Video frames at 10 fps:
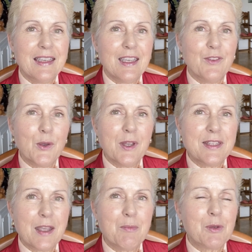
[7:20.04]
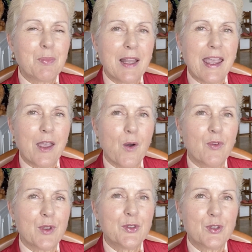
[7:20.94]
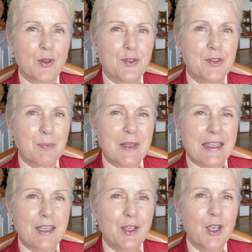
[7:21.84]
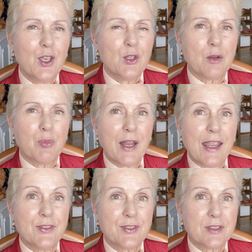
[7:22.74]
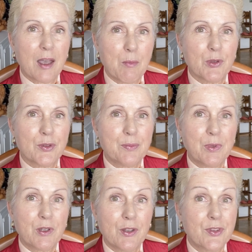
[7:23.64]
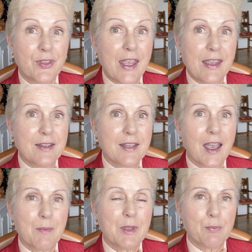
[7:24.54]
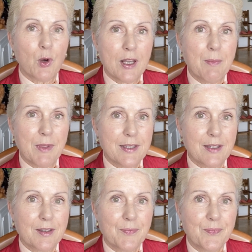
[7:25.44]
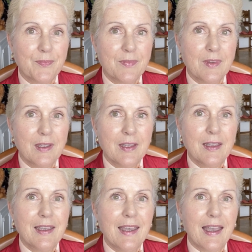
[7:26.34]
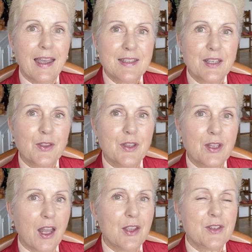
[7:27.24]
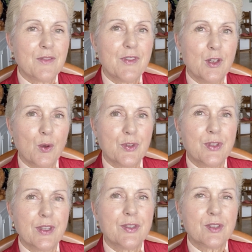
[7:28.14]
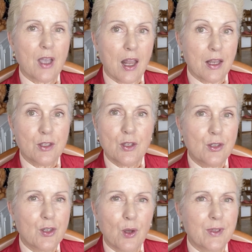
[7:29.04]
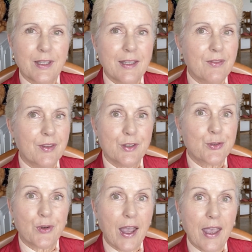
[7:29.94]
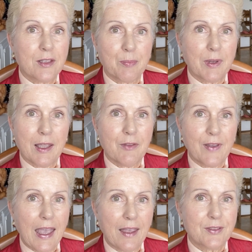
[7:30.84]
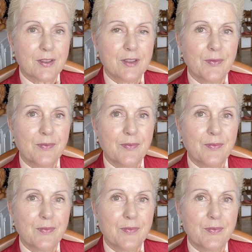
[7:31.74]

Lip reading: If you attempt to play over a certain speed, your brain stumbles because thinking time is more limited. Until the knowledge of the notes is solid, don't even try to play fast.